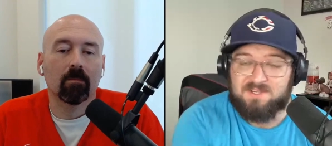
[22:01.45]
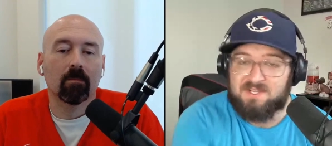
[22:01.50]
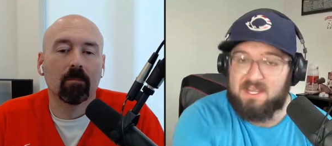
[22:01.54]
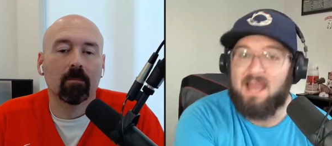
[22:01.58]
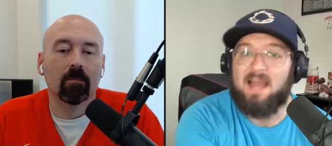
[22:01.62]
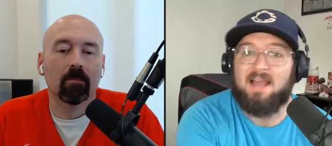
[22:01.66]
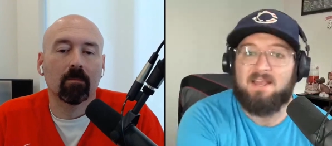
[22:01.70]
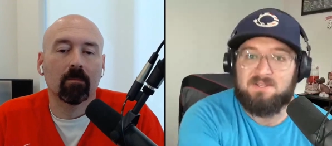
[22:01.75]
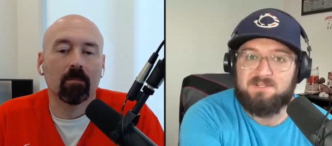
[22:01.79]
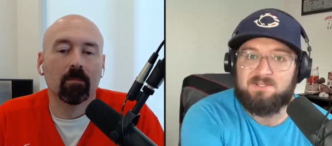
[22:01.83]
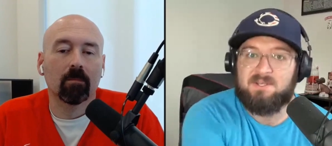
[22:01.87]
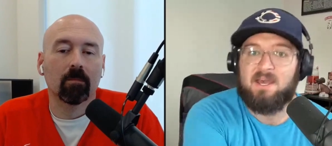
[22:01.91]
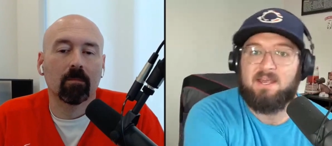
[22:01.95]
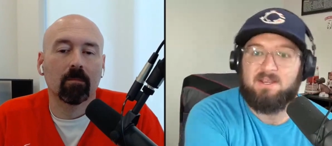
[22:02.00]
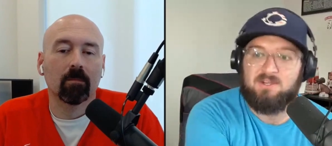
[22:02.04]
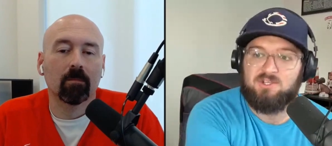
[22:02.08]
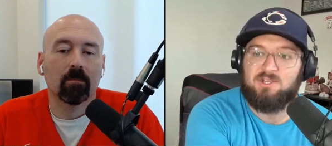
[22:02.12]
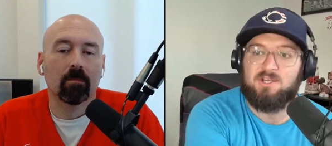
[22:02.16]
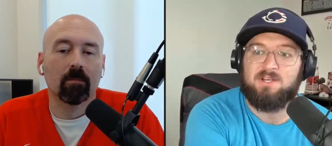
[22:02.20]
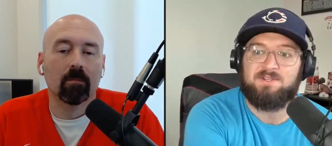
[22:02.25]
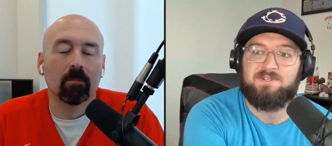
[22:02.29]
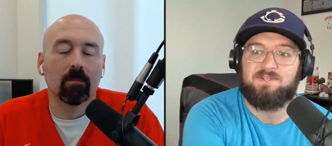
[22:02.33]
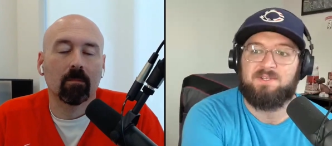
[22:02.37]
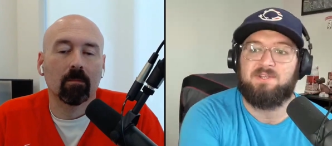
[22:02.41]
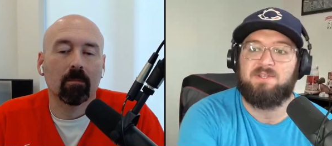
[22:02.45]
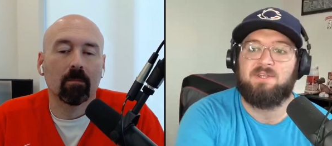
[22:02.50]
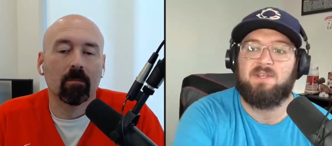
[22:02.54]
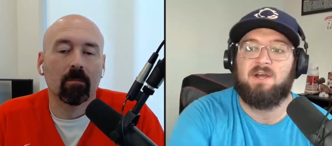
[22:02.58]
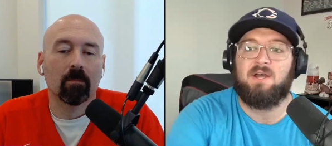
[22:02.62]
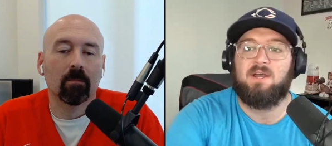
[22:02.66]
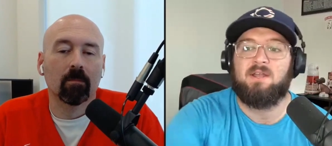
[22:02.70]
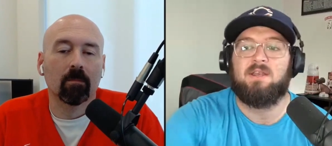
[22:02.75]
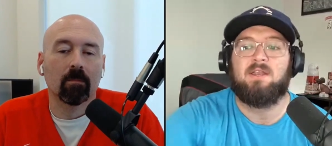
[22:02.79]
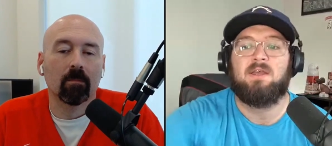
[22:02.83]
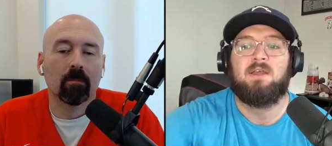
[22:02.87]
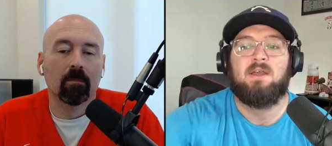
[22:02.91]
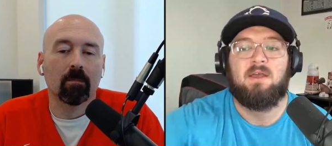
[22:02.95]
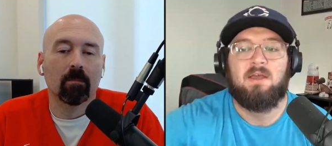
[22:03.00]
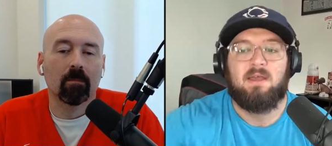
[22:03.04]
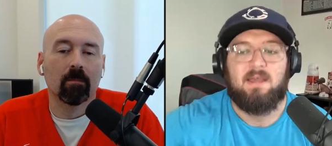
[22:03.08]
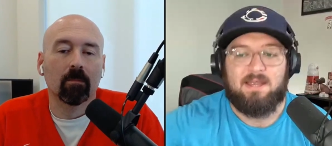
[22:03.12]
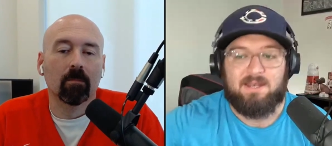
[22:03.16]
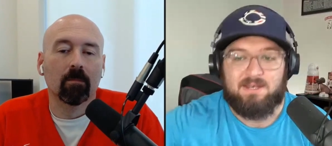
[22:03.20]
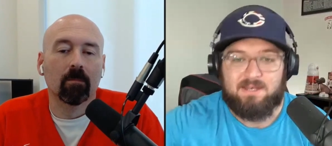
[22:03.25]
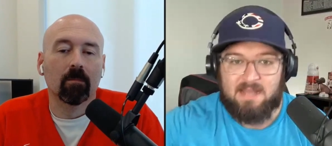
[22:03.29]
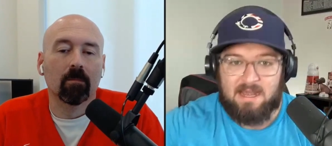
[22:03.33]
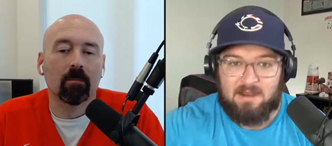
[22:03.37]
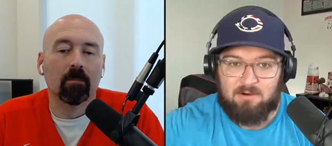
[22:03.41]
Speaker 1: guys like Justin Dunn
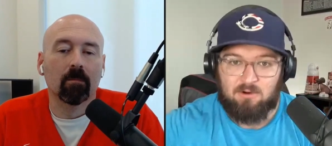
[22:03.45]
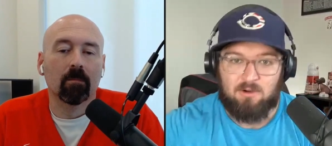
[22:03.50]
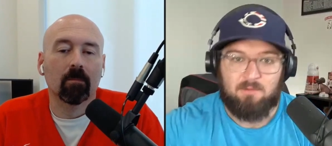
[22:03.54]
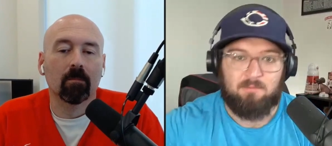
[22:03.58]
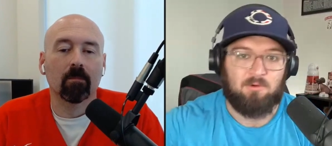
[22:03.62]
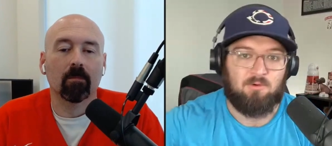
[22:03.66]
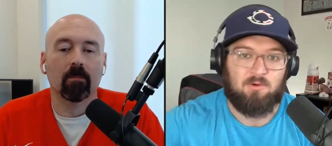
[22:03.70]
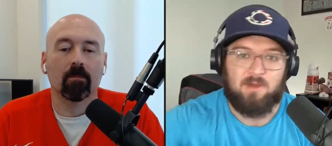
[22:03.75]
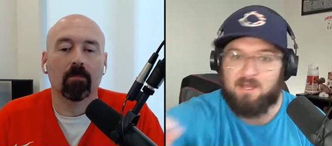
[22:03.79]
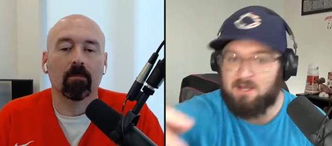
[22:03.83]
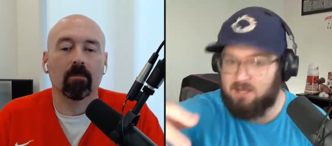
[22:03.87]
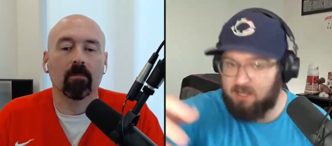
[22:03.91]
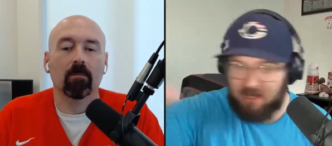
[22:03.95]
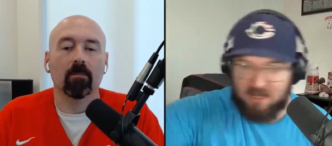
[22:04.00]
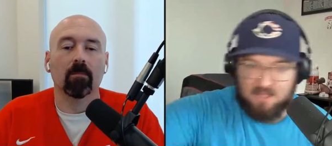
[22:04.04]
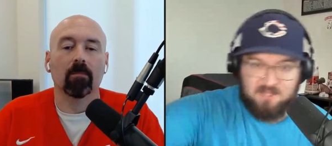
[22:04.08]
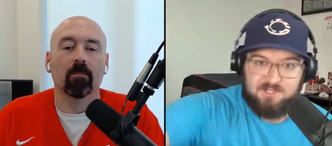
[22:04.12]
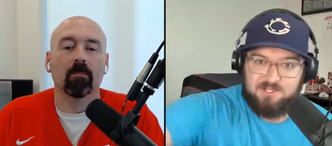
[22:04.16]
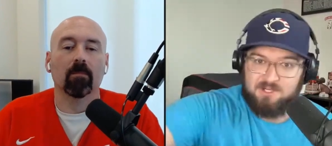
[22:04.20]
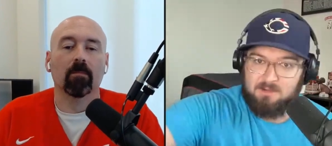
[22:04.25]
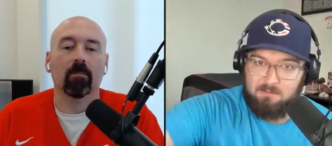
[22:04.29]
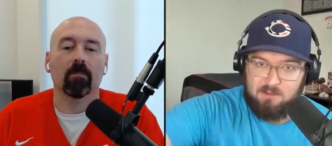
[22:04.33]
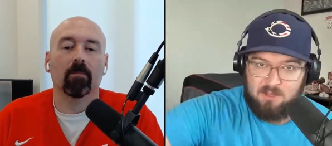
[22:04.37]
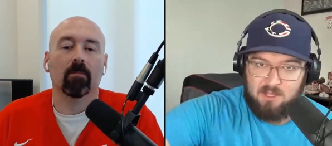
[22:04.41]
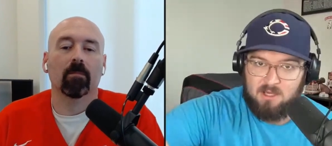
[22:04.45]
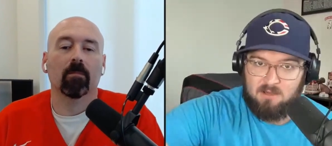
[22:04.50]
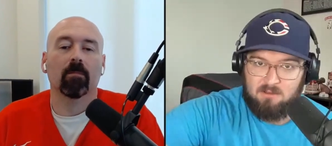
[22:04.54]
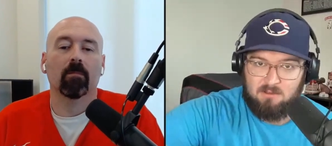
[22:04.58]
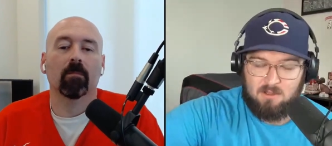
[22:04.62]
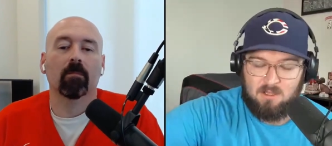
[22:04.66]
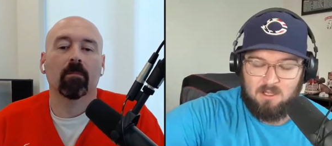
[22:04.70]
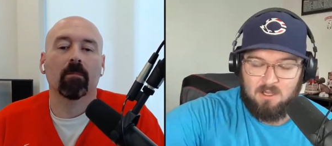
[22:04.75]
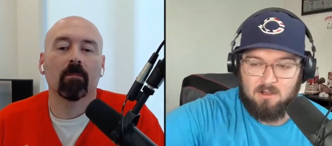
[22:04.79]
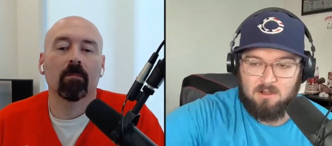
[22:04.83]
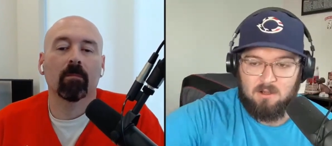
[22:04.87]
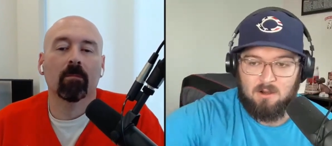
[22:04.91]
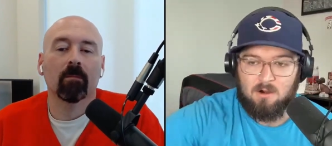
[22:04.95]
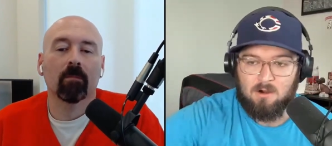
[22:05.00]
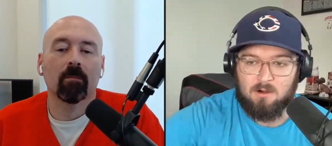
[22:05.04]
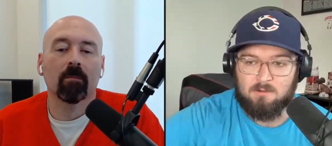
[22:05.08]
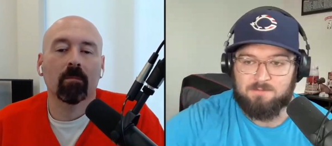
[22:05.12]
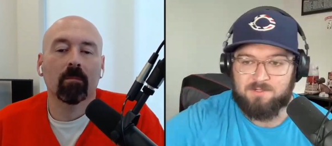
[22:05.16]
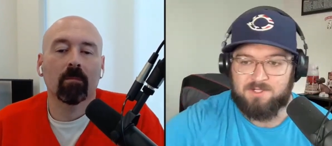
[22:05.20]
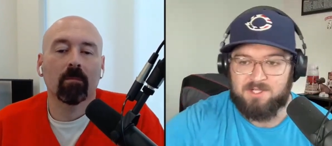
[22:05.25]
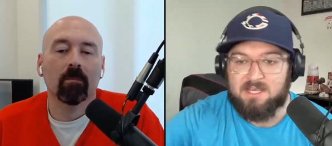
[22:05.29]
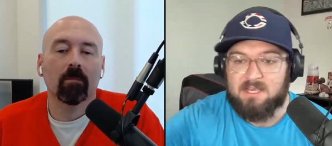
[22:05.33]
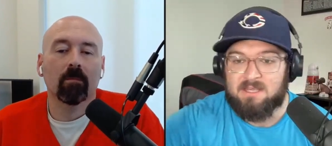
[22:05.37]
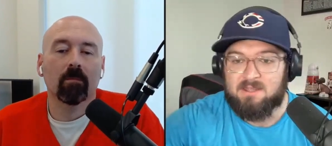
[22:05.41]
and Dauri Loretta and some of the other young
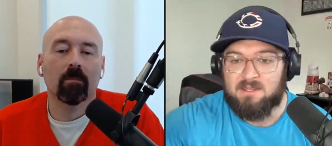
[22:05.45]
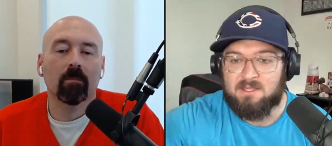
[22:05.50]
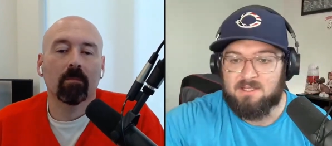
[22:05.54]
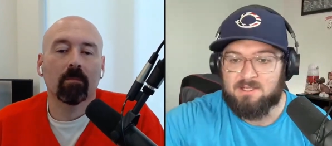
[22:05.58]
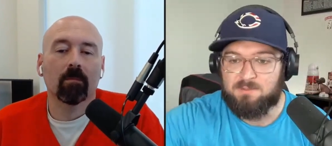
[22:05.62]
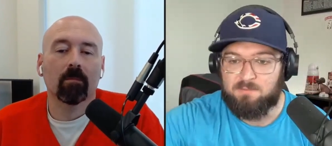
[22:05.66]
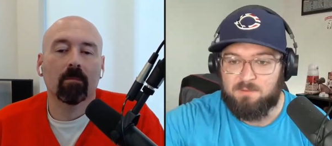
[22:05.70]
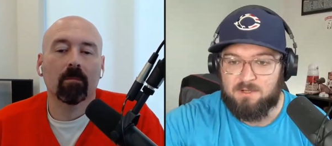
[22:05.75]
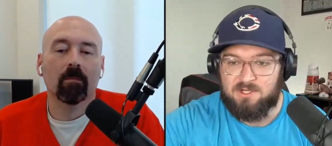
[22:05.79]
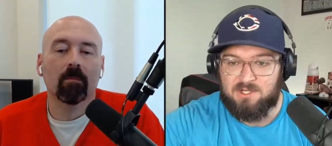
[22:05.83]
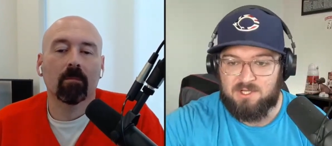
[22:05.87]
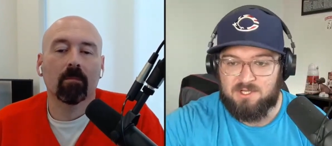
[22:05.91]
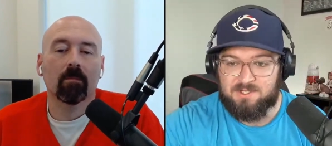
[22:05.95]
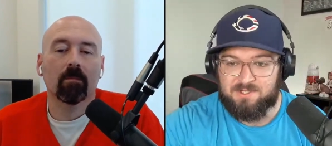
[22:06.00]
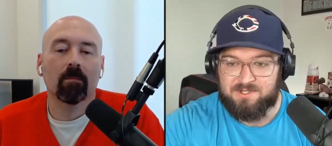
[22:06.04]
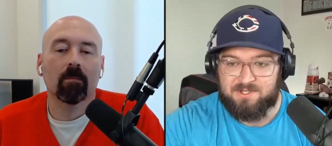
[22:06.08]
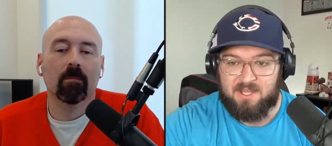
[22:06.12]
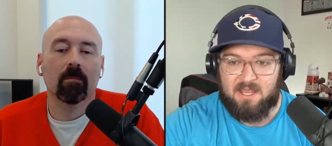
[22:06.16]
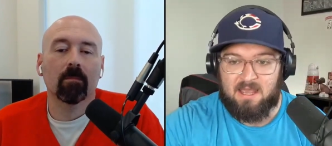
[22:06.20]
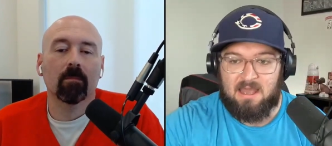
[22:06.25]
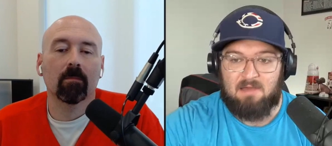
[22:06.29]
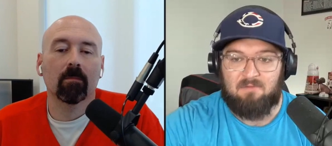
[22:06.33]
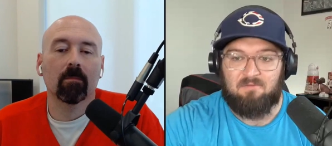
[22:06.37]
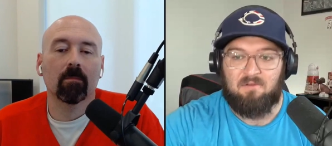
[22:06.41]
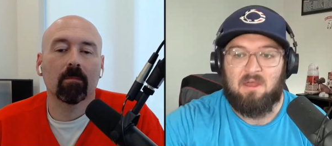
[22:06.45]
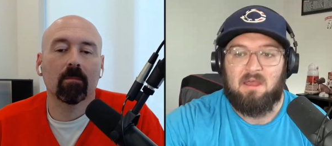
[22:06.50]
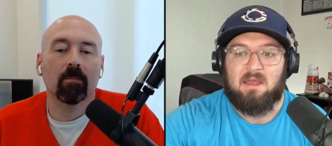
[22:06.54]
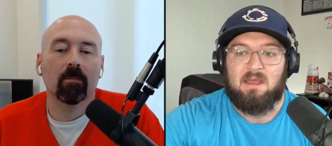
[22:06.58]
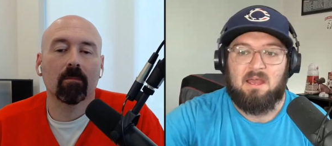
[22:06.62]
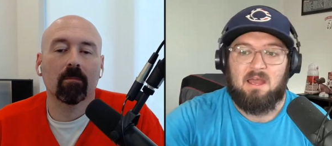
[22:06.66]
arms in this pitching staff